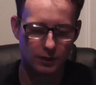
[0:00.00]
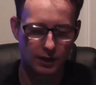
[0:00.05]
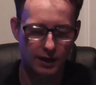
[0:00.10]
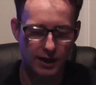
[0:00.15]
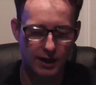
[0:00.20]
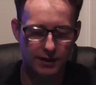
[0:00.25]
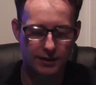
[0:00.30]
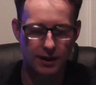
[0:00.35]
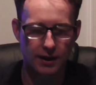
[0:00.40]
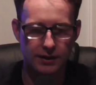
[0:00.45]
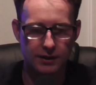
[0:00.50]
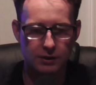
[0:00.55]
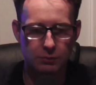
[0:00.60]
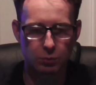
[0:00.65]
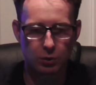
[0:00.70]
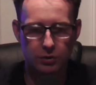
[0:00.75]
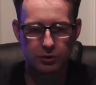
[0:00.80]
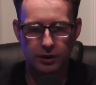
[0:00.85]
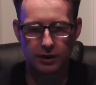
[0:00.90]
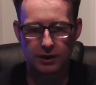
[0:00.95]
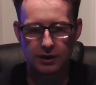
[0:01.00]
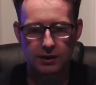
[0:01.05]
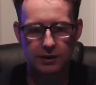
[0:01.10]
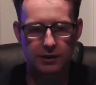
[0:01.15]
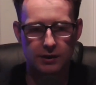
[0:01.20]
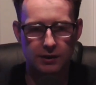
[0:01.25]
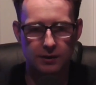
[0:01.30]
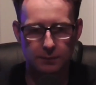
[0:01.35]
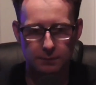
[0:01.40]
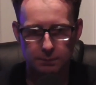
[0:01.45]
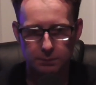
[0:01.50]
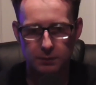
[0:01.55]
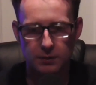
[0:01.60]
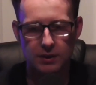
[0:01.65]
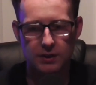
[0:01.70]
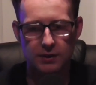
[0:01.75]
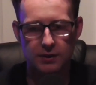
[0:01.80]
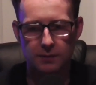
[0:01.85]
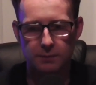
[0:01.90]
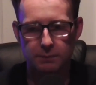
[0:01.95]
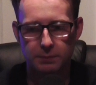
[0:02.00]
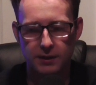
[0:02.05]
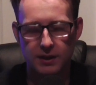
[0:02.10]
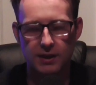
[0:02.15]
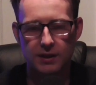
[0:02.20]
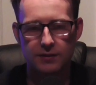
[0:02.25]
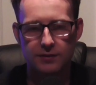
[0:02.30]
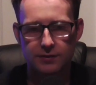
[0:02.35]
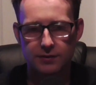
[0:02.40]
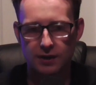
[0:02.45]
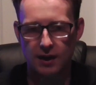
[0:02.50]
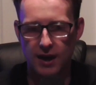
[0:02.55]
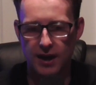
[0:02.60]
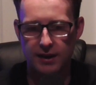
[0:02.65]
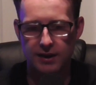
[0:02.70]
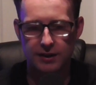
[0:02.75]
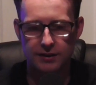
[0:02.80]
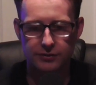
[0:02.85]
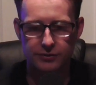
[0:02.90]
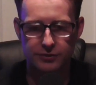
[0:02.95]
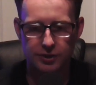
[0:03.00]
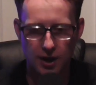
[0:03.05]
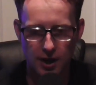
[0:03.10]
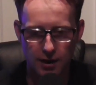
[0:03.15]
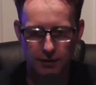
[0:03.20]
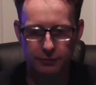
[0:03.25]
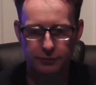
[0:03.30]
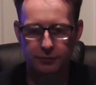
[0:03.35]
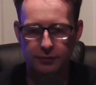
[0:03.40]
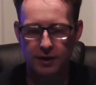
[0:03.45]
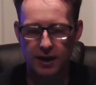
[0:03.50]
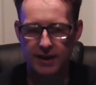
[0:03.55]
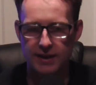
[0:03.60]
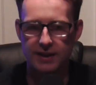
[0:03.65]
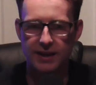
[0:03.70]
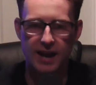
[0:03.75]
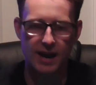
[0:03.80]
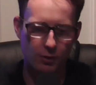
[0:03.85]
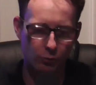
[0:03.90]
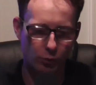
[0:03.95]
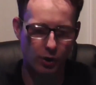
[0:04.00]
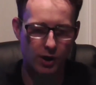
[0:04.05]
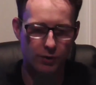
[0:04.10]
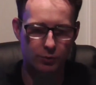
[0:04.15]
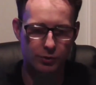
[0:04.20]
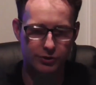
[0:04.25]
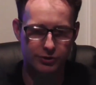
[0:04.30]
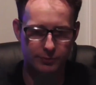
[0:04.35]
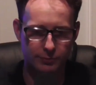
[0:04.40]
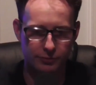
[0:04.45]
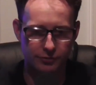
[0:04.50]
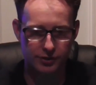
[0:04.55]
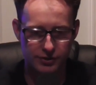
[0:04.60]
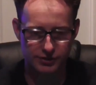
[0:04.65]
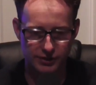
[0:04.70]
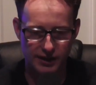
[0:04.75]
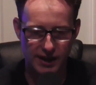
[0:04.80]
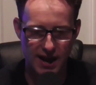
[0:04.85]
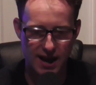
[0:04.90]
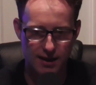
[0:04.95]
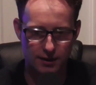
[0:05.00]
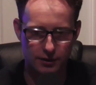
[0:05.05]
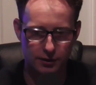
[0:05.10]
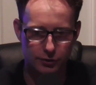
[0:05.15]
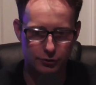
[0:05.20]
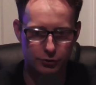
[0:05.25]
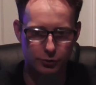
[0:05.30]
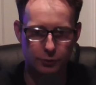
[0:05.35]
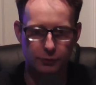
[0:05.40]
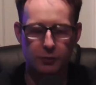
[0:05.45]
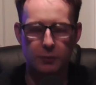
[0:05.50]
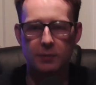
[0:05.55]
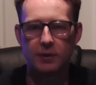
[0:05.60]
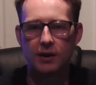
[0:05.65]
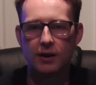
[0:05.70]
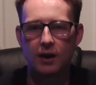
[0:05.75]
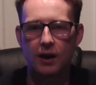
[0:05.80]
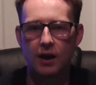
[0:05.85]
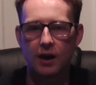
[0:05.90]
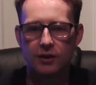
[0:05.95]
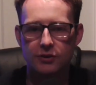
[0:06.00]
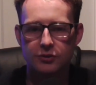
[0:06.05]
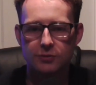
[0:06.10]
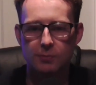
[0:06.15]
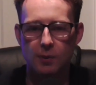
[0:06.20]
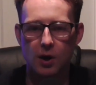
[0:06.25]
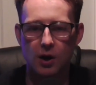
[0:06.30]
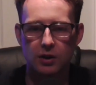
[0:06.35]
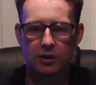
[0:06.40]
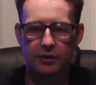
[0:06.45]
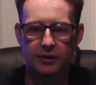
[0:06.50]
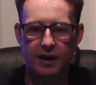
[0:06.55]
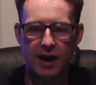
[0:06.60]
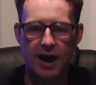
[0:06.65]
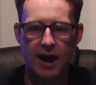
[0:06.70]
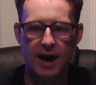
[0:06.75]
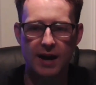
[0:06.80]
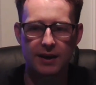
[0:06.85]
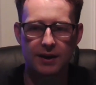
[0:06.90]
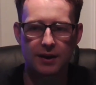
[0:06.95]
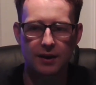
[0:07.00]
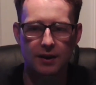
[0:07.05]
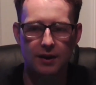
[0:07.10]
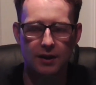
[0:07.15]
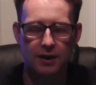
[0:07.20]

He competes, and he's tough, and he can run with some physicality too for being a smaller guy.